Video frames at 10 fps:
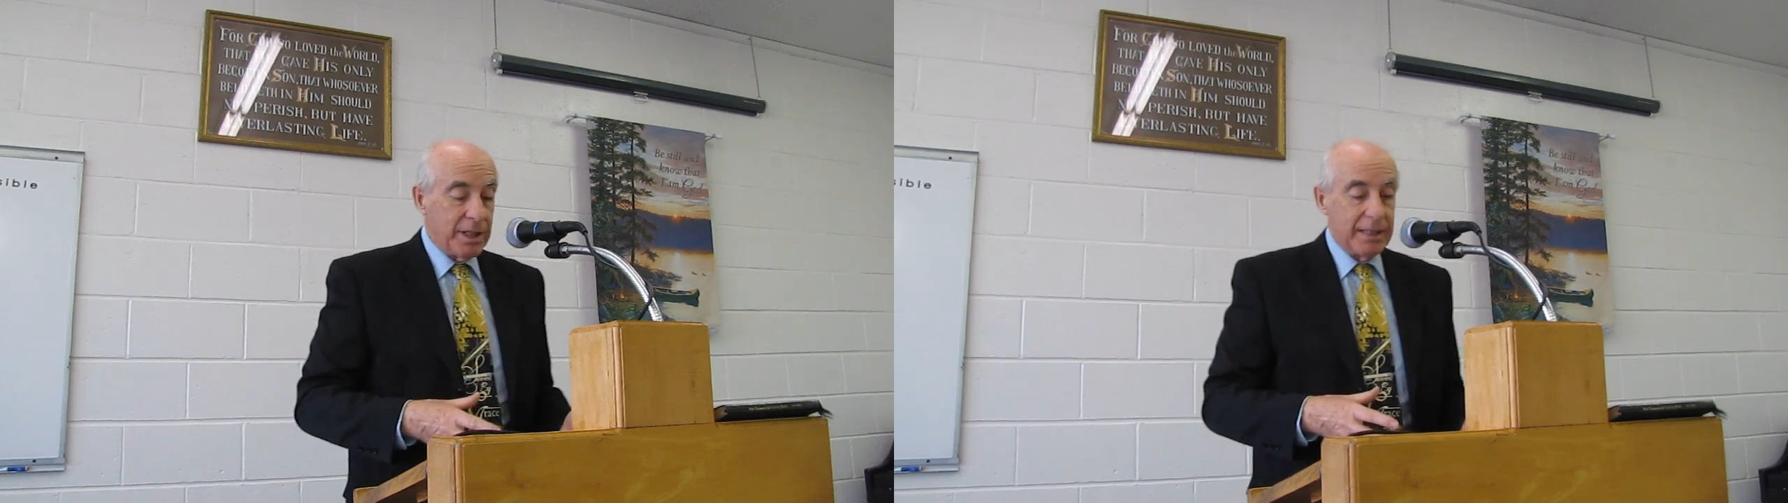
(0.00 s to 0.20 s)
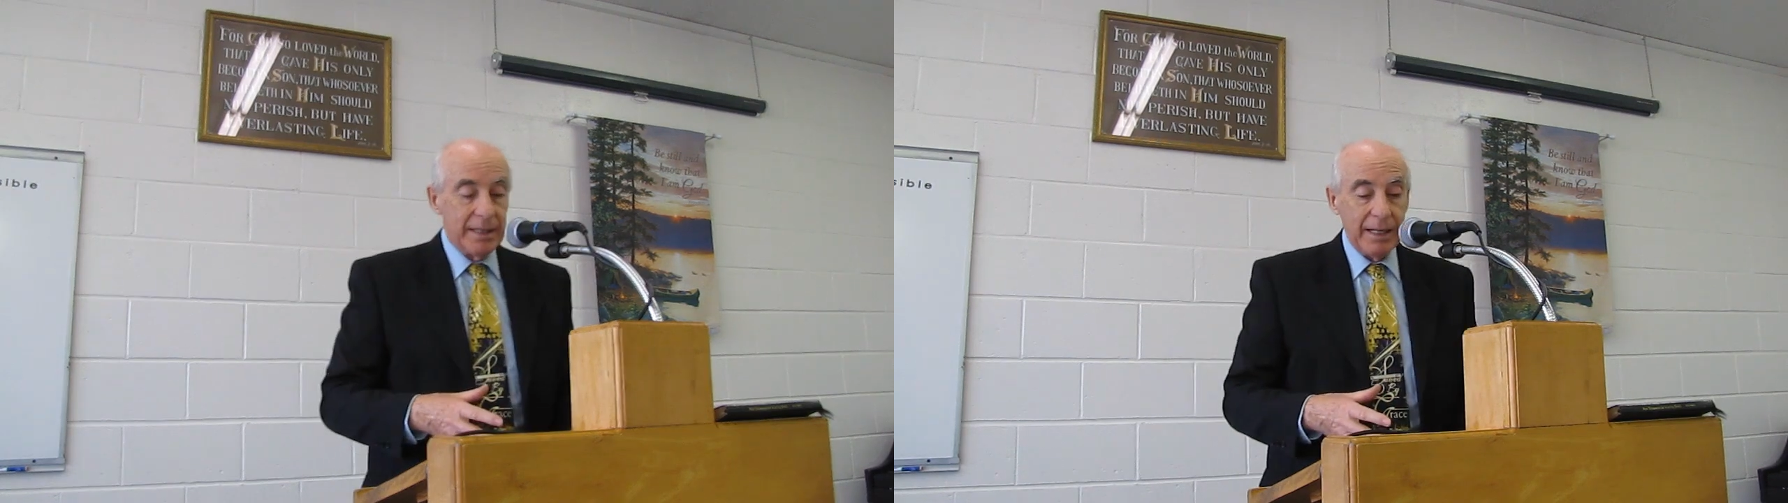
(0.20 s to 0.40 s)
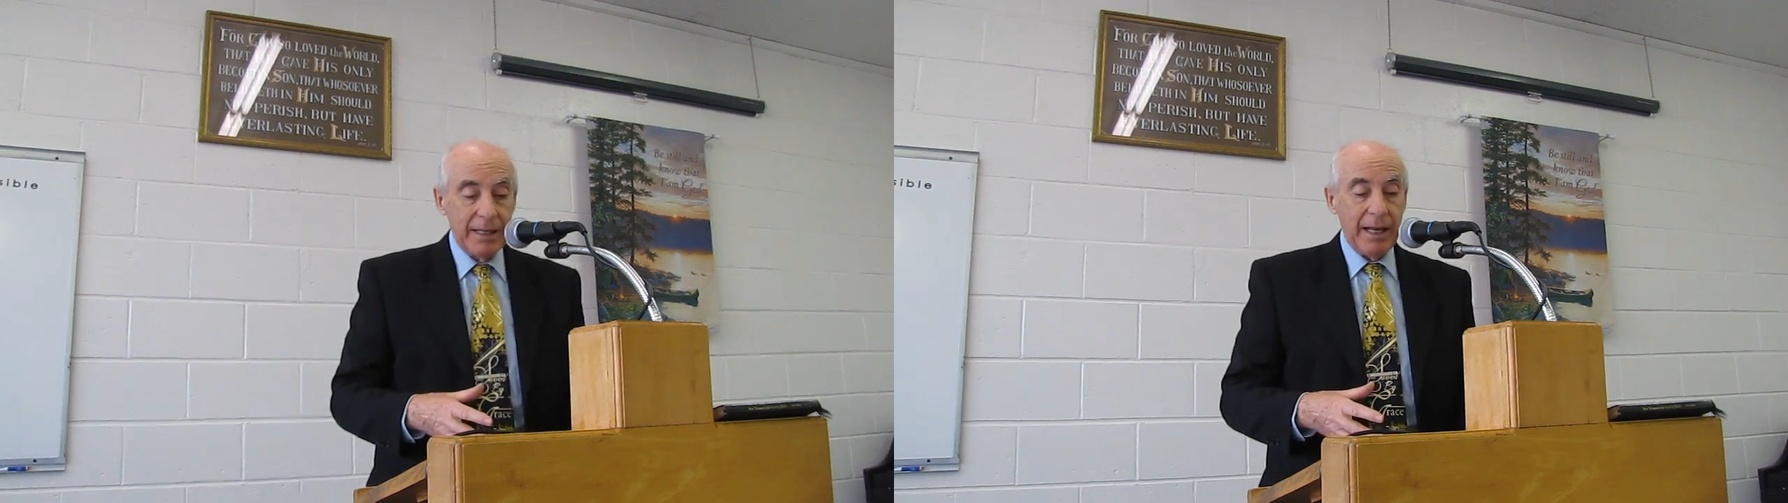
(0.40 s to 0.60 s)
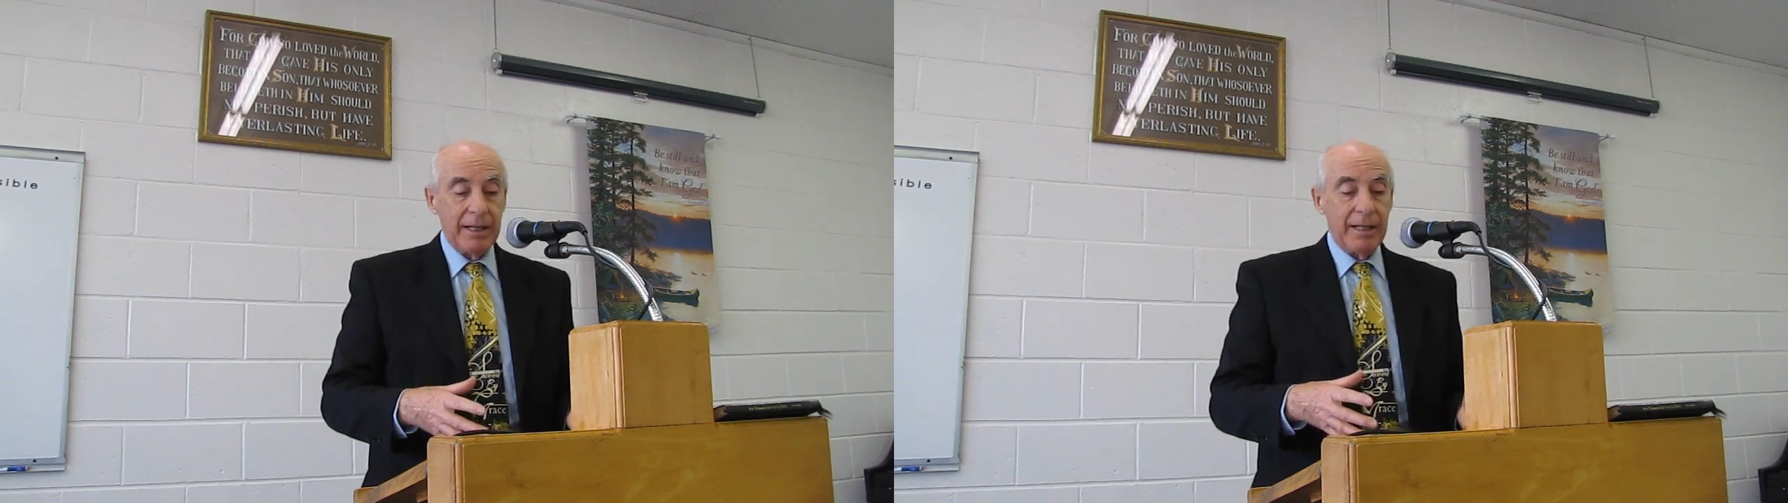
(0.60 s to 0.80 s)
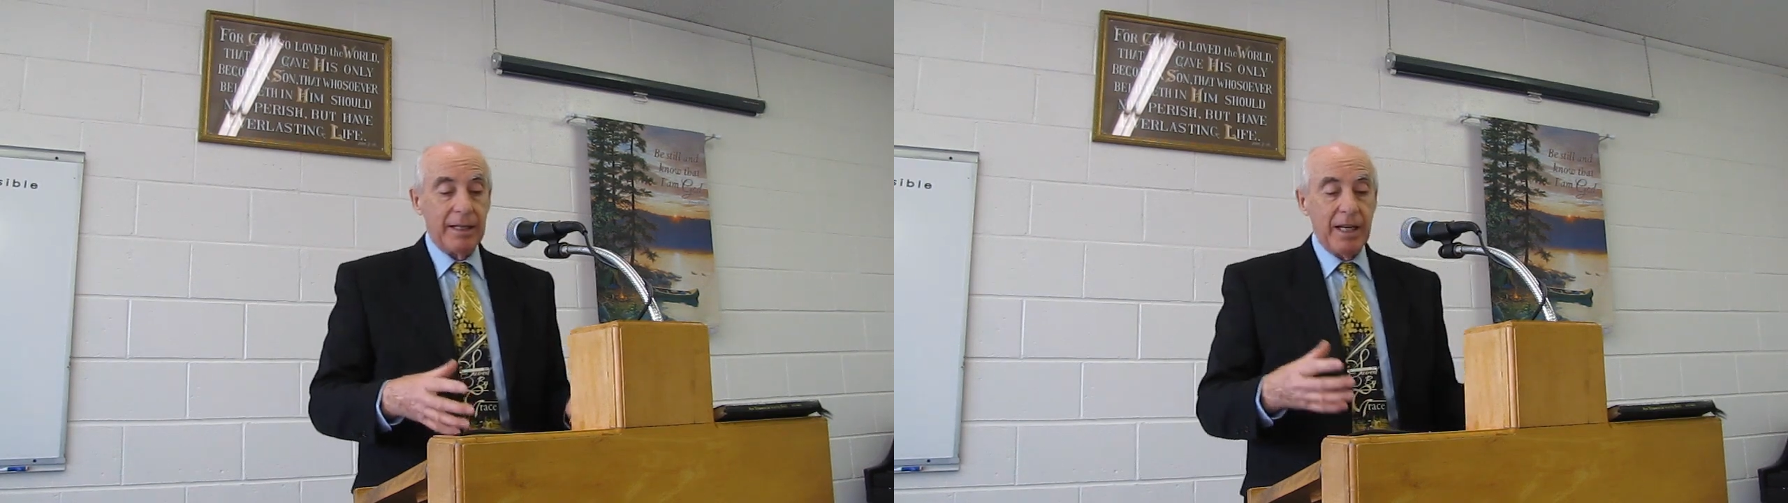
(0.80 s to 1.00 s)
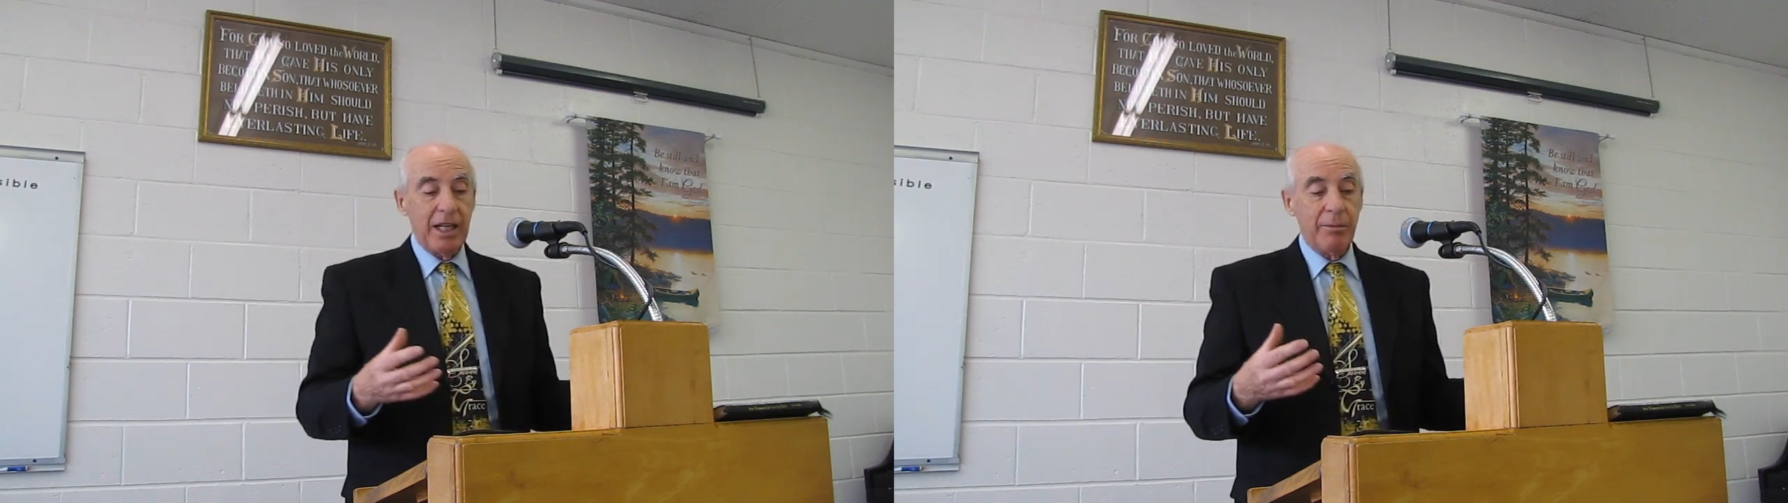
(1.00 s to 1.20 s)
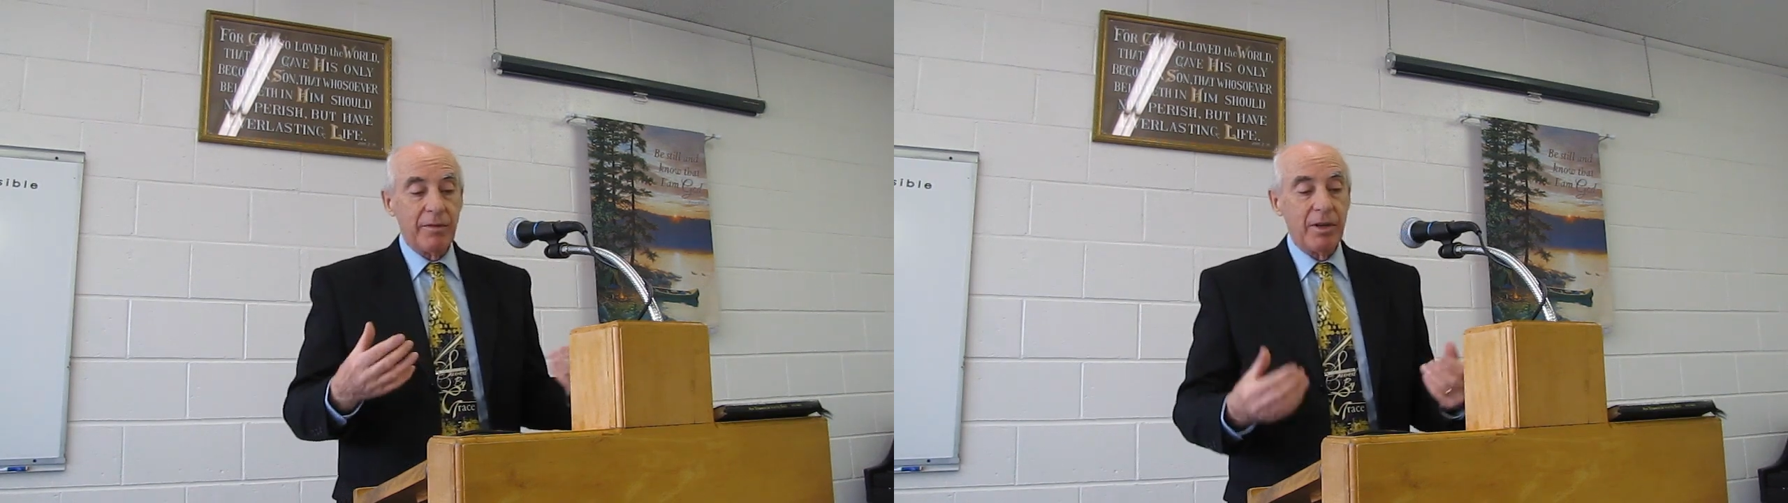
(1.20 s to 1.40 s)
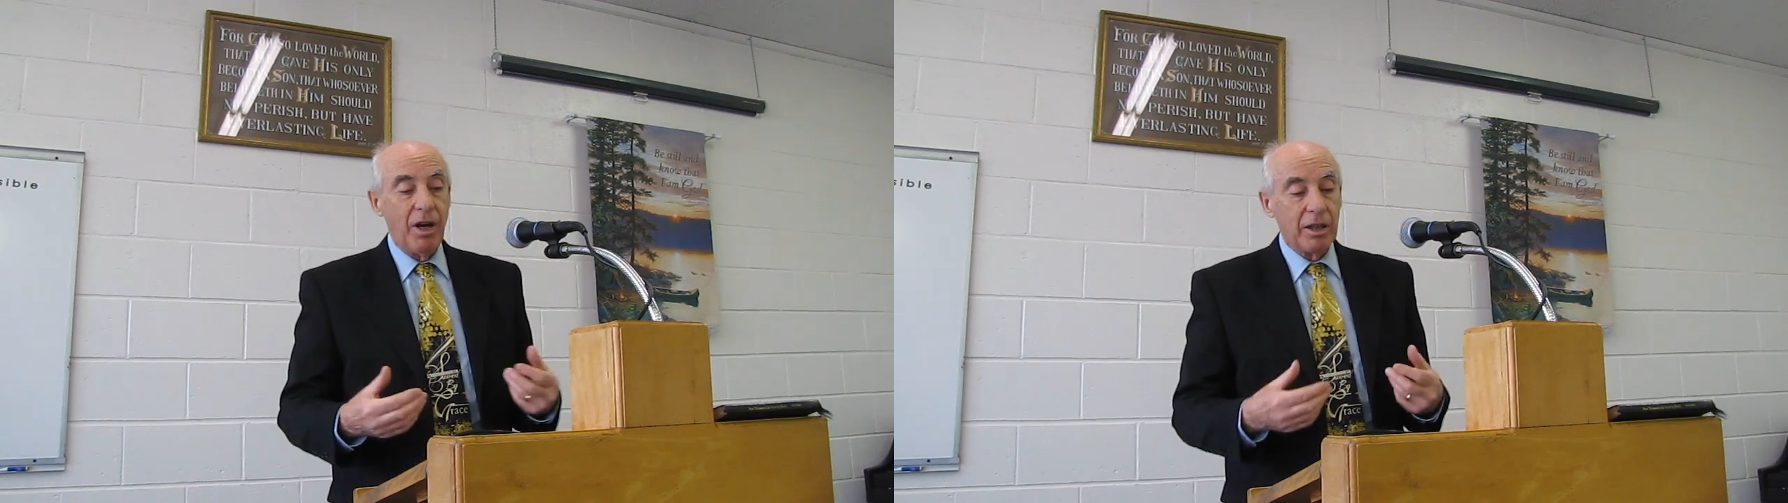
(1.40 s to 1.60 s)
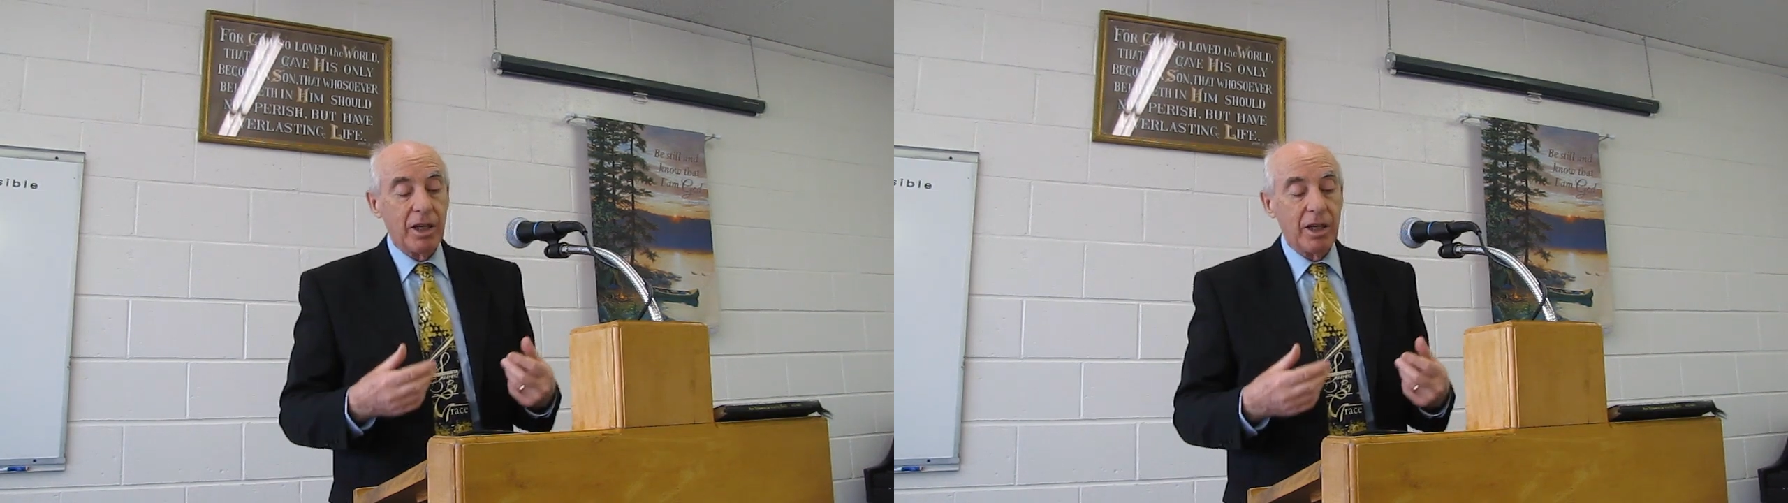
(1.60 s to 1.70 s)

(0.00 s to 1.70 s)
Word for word: he said that the kingdom of God